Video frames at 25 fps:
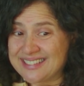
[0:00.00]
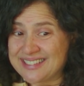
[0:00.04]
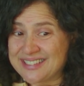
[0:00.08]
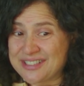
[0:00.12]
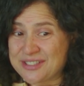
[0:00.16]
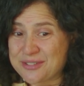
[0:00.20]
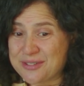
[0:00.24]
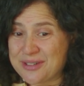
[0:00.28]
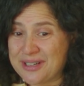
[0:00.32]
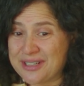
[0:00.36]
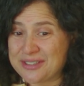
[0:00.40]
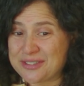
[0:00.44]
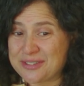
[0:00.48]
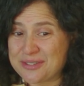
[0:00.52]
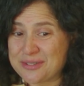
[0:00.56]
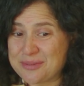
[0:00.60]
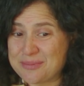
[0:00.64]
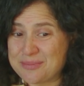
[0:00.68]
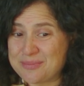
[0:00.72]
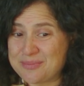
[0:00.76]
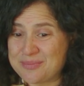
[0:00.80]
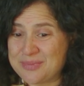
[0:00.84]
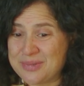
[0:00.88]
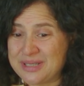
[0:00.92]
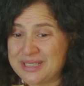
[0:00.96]
trying to
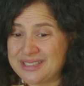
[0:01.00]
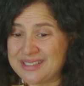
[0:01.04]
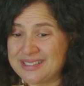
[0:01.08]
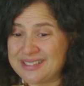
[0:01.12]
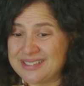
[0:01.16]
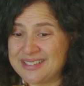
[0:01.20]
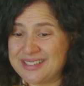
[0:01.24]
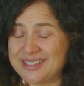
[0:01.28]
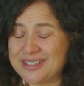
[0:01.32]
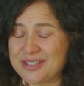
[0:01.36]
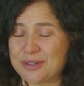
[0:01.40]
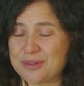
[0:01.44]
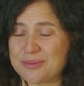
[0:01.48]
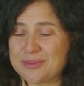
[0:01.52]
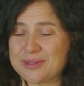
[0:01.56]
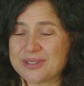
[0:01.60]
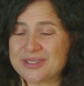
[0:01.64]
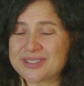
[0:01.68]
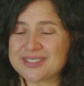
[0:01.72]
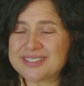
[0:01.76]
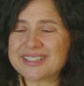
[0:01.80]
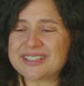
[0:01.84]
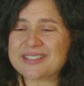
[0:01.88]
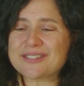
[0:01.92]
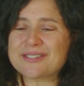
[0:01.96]
be, you know,
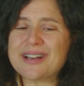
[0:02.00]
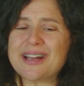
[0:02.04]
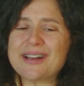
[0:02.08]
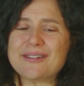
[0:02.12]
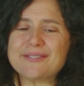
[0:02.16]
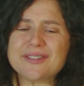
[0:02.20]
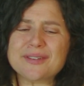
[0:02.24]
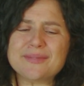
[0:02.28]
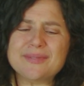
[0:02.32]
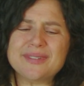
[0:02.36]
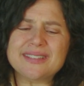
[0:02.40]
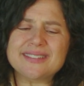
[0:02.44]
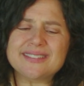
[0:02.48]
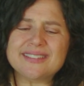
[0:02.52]
because the craft, I mean,